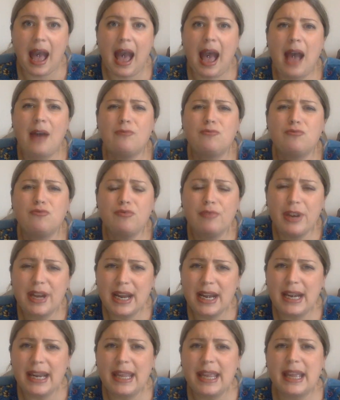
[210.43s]
and
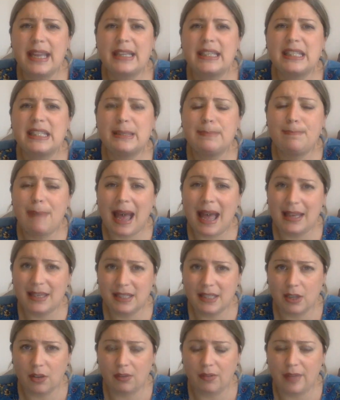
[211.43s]
really
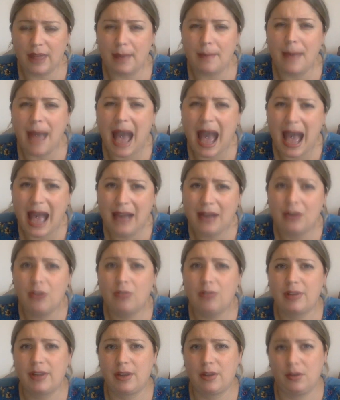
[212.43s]
expanding on them,
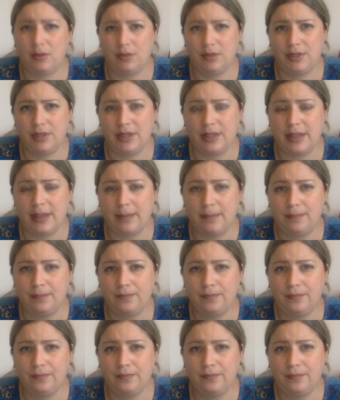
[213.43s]
anchoring onto them?